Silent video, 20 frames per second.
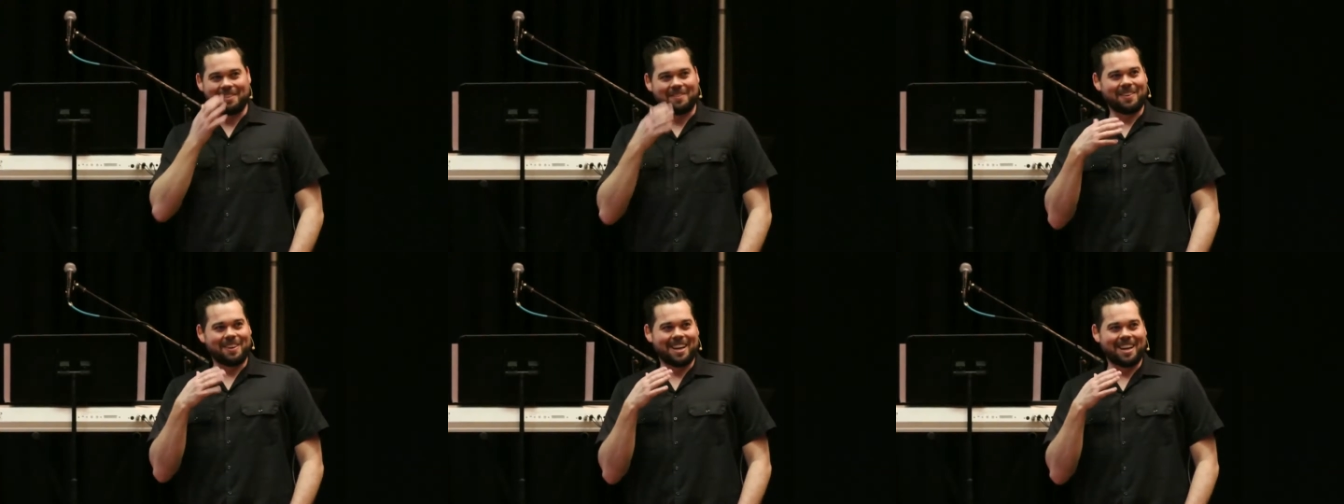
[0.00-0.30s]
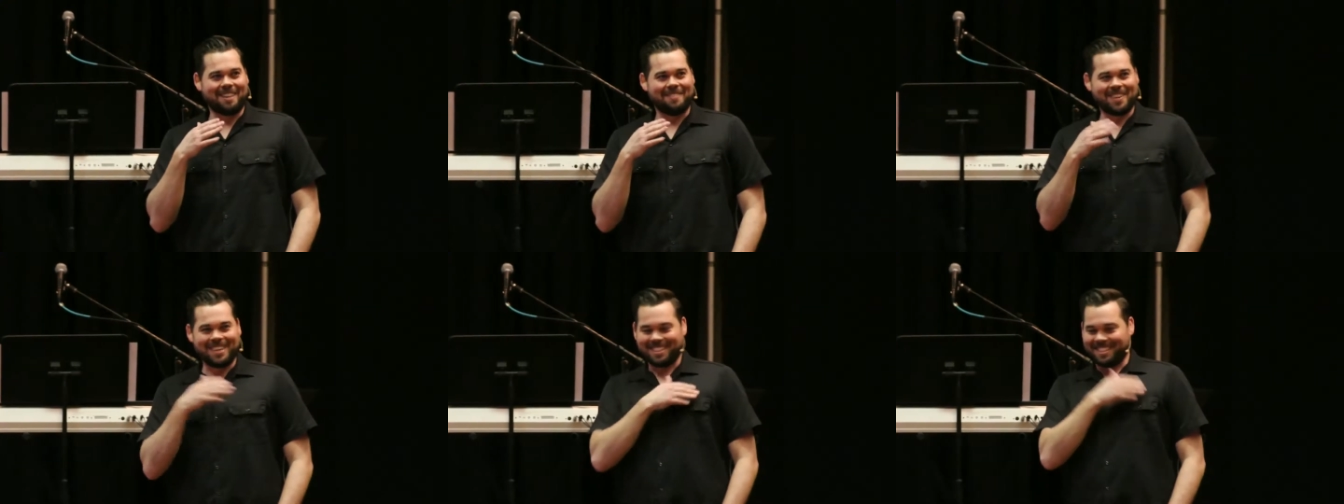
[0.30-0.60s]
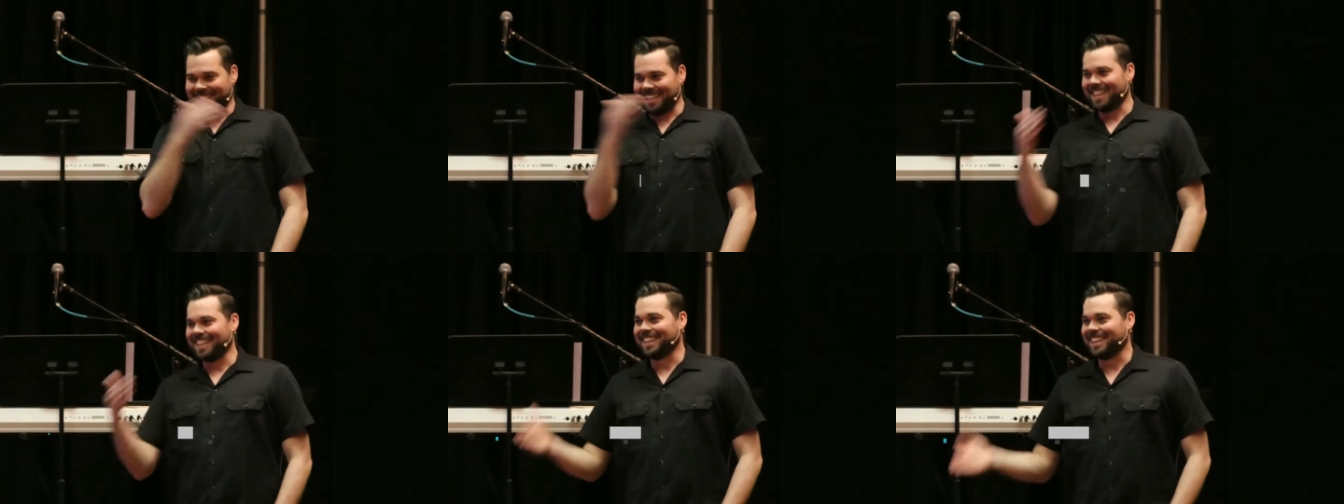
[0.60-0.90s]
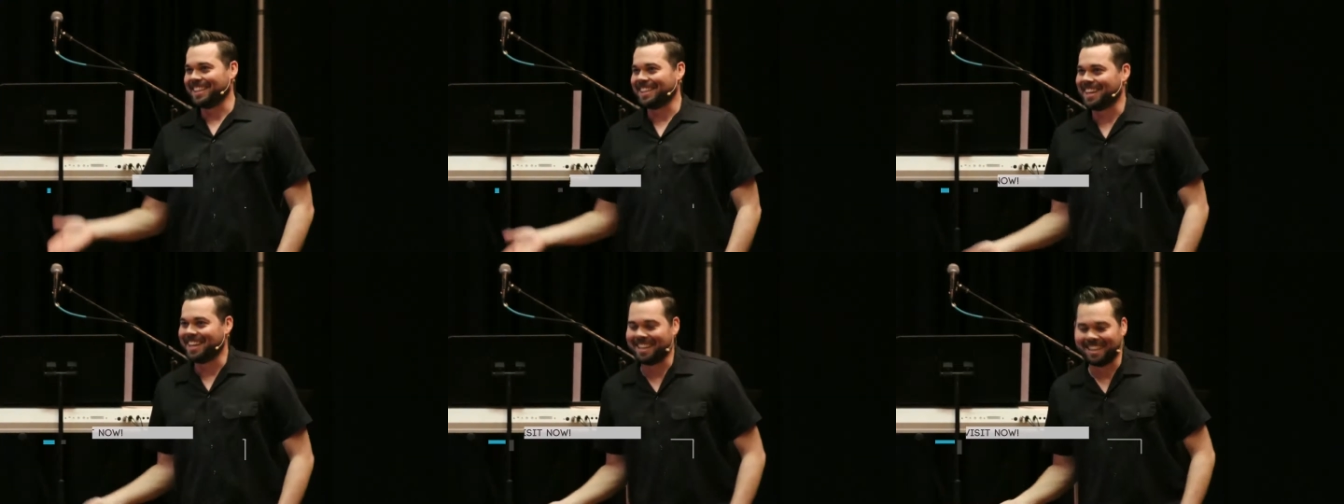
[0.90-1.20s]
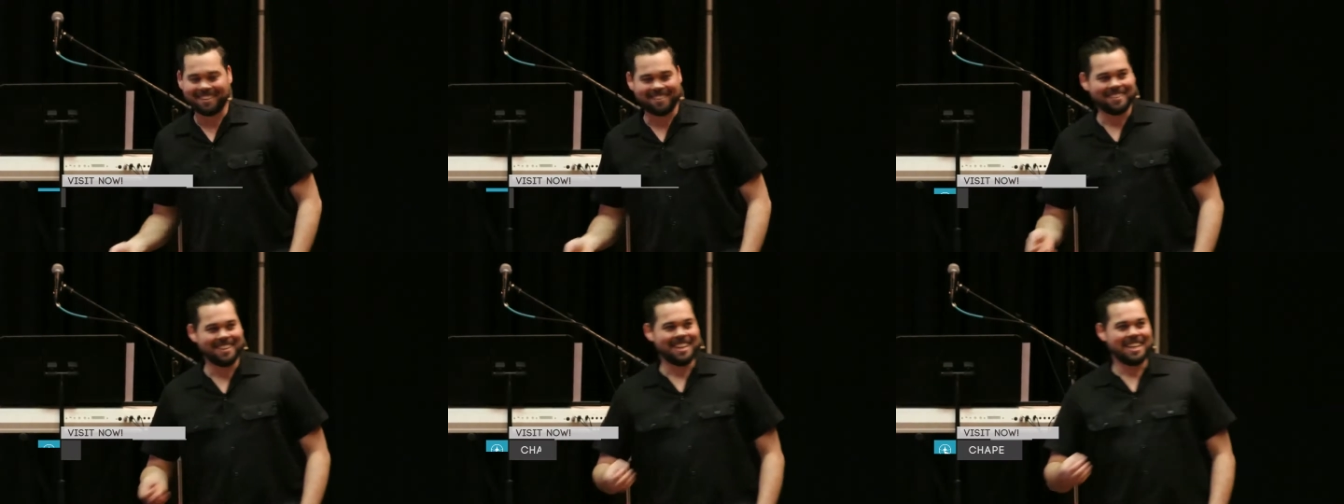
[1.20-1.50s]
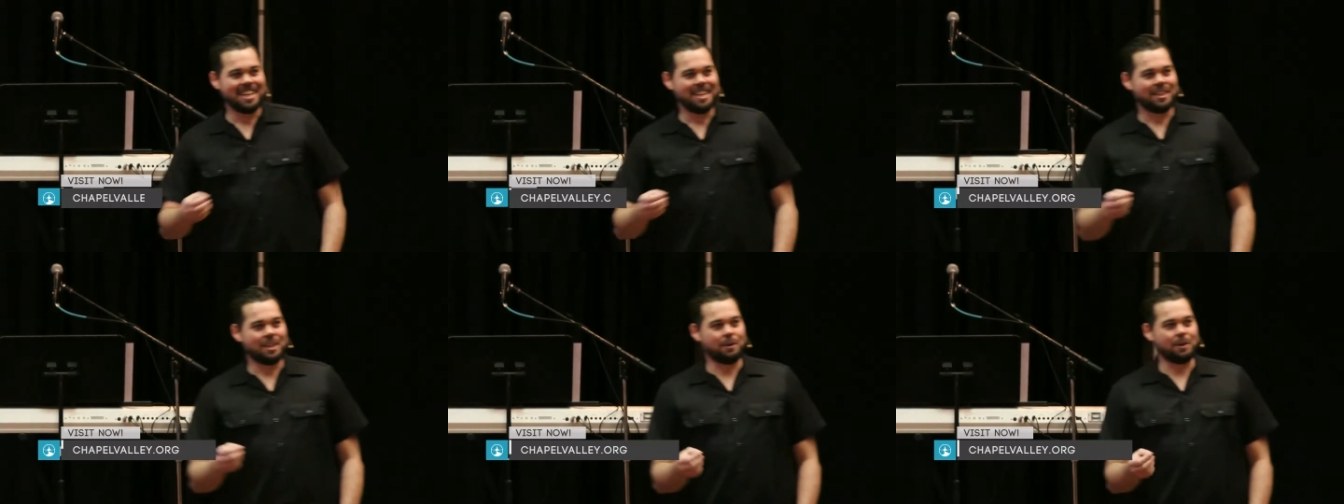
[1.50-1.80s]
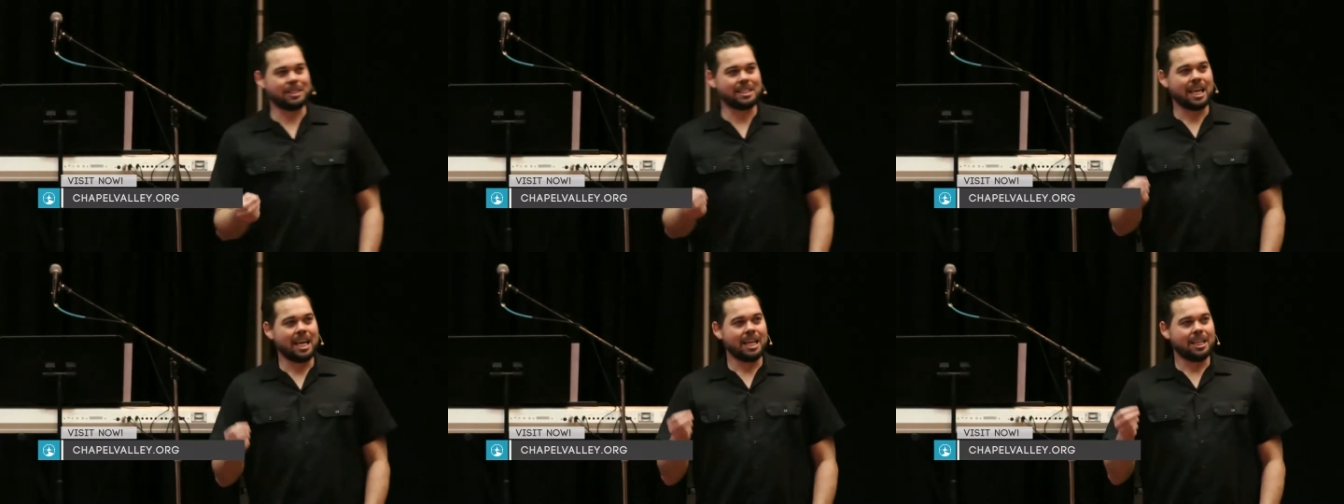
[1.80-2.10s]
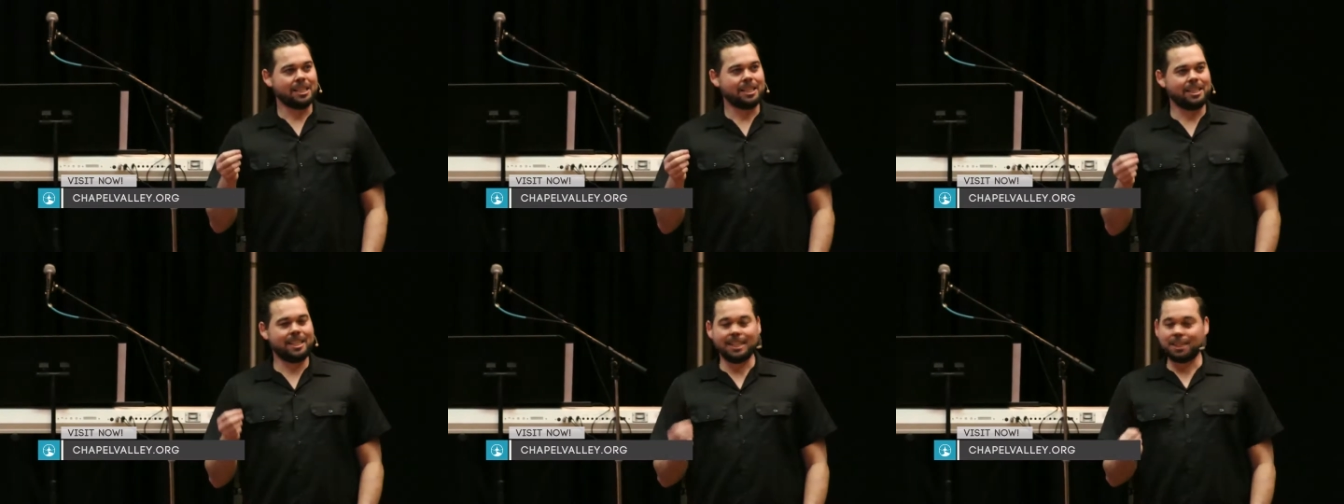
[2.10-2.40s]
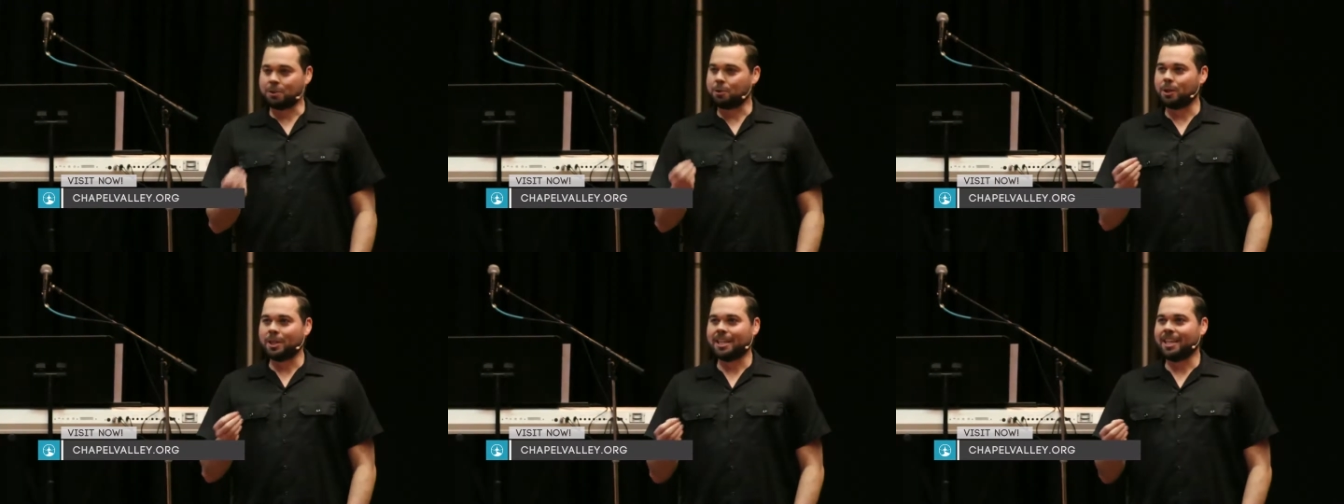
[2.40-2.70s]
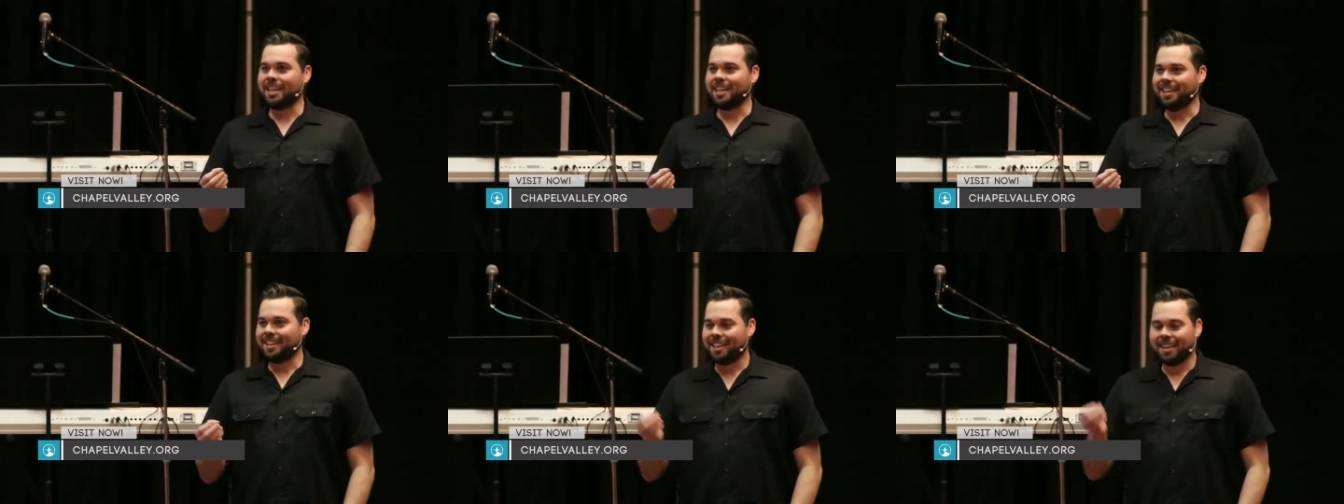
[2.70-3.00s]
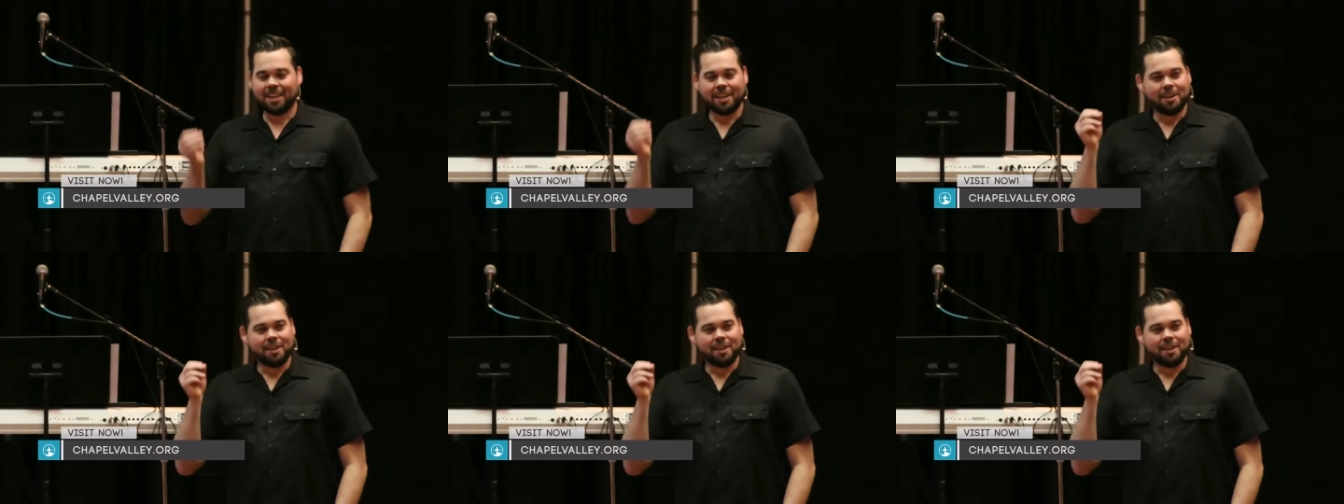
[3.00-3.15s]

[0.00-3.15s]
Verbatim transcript: I, I want to say it like that now. There is literally